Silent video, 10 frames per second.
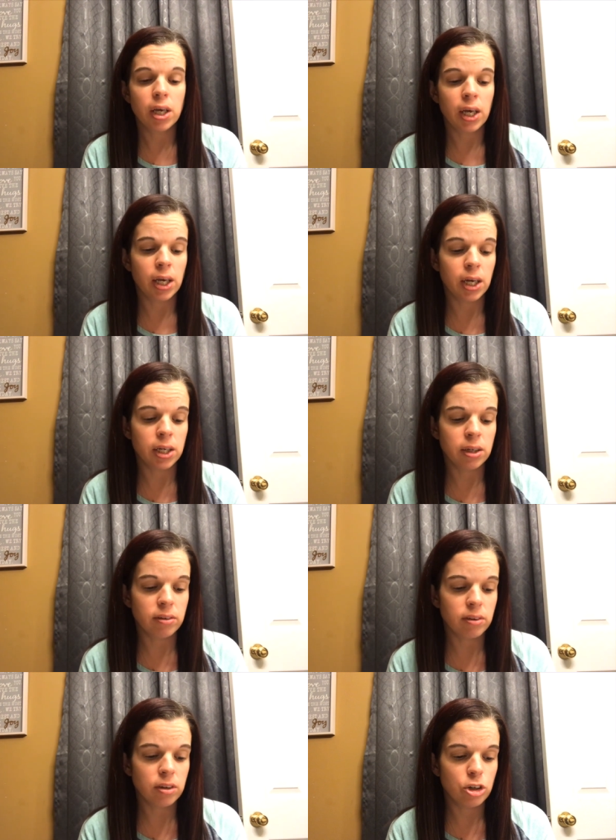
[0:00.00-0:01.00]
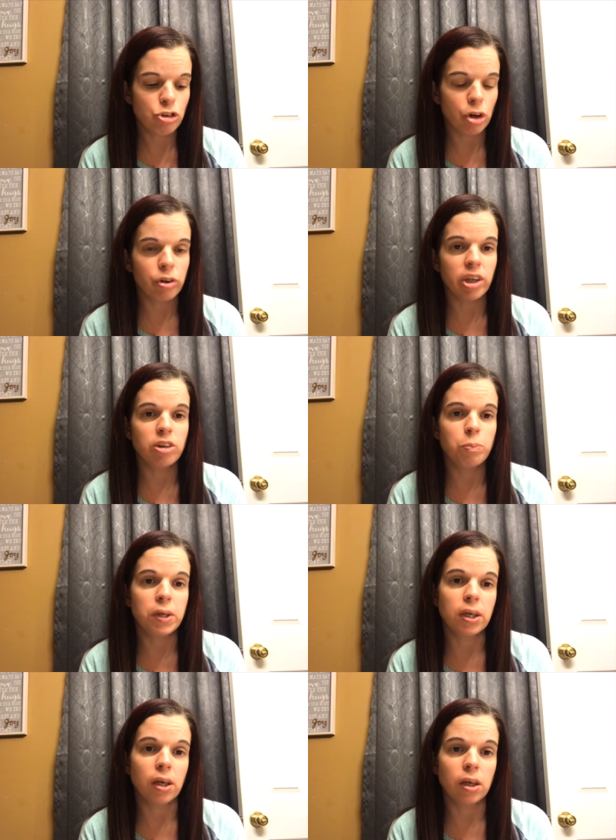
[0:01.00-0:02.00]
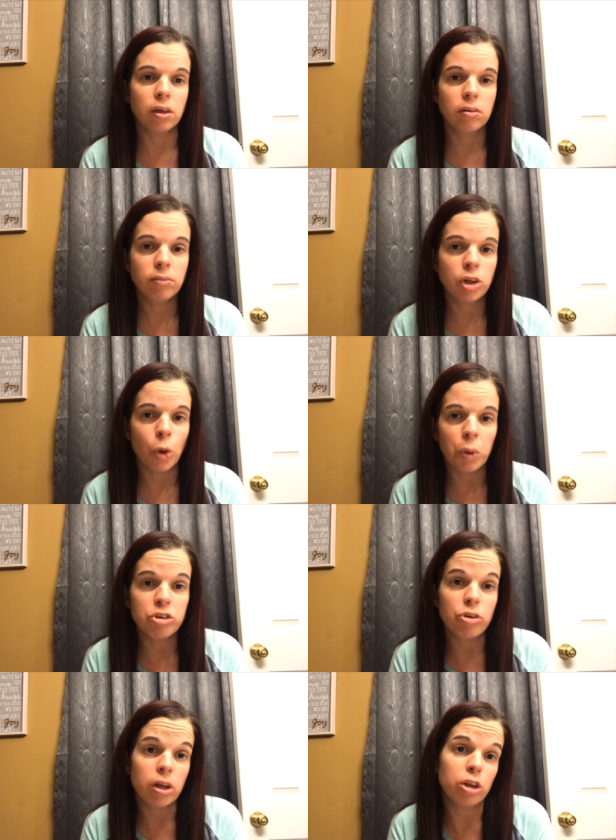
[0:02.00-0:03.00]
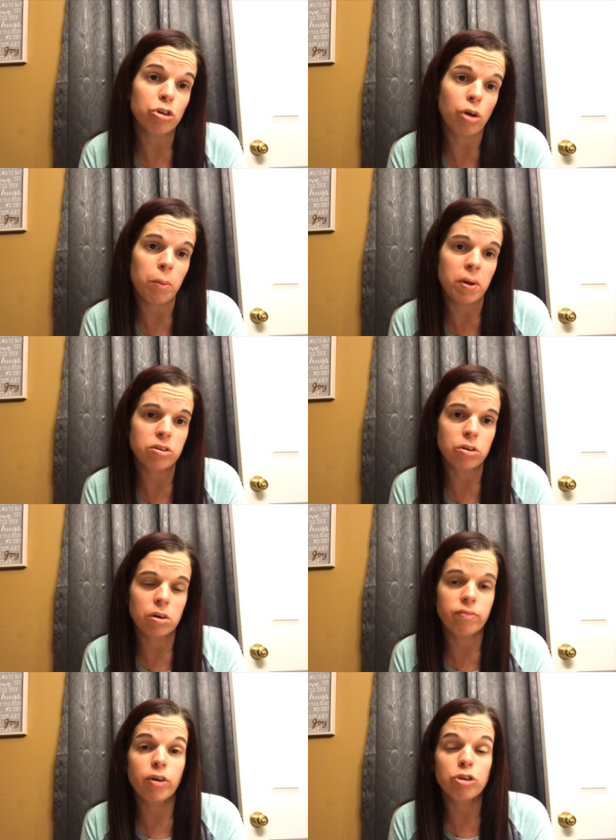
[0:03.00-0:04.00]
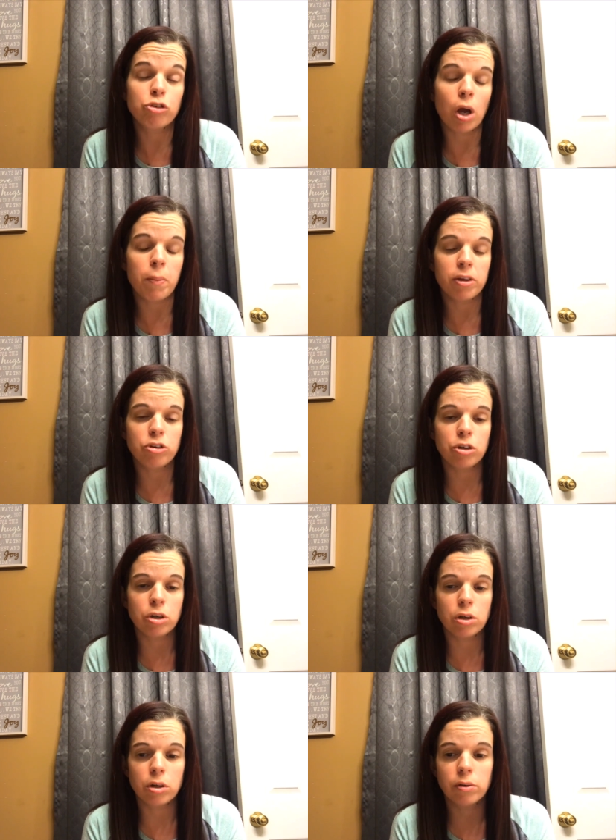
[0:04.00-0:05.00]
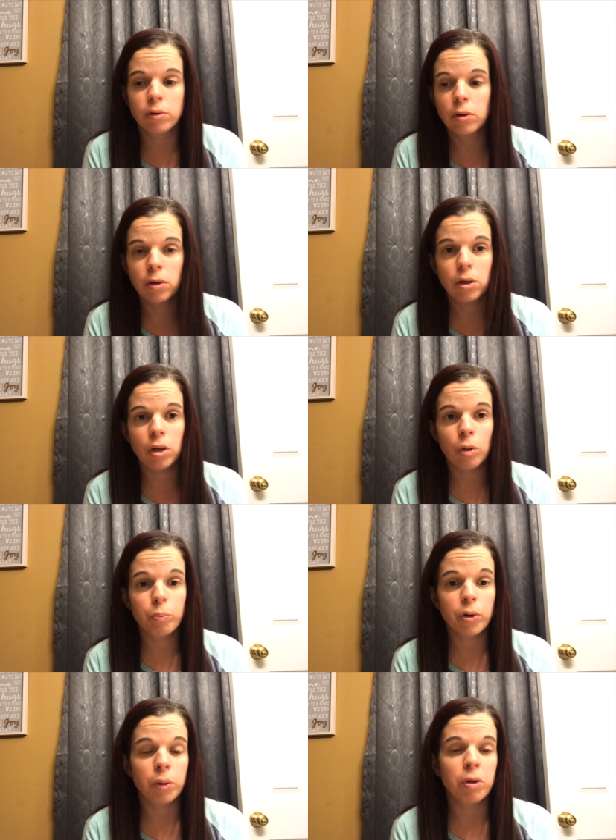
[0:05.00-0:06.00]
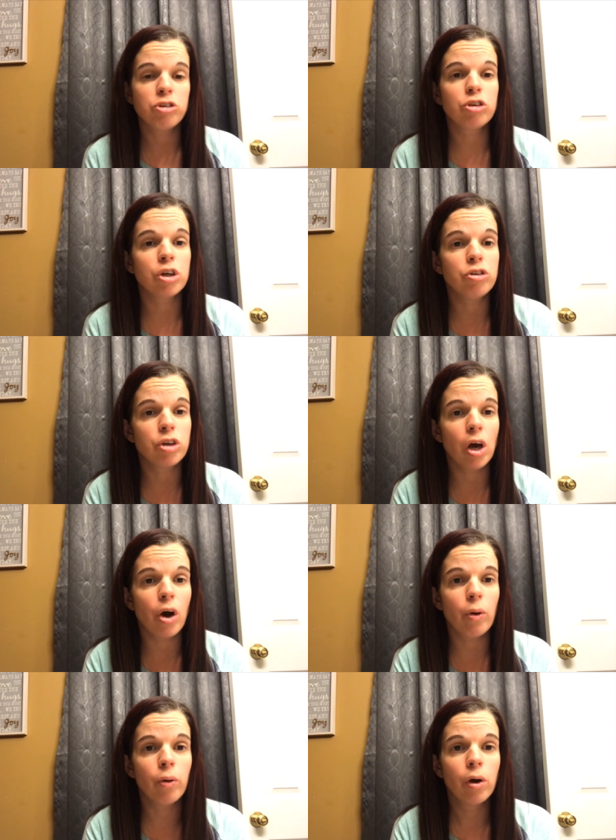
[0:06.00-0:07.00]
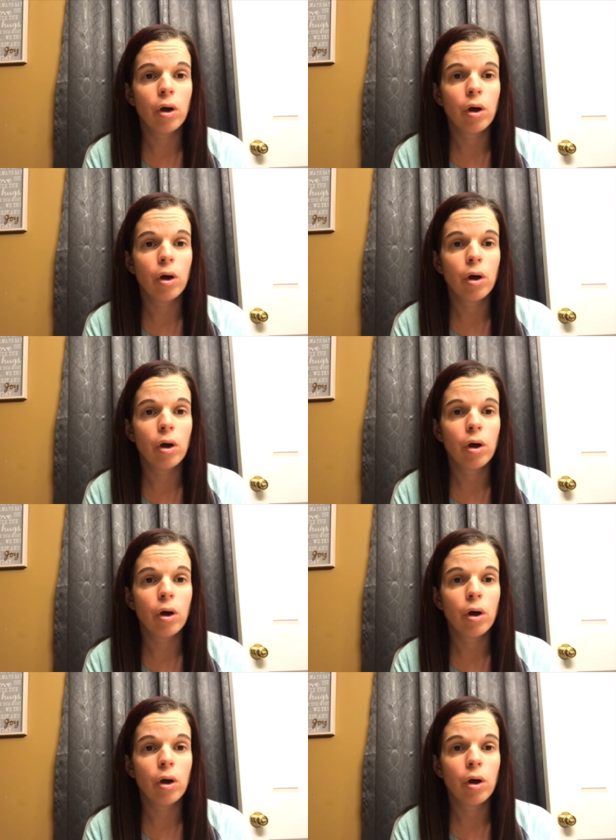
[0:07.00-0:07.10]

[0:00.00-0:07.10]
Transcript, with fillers: And generally speaking, you know, once you're out of the trimester, first trimester, you're, you know, pretty much good to go.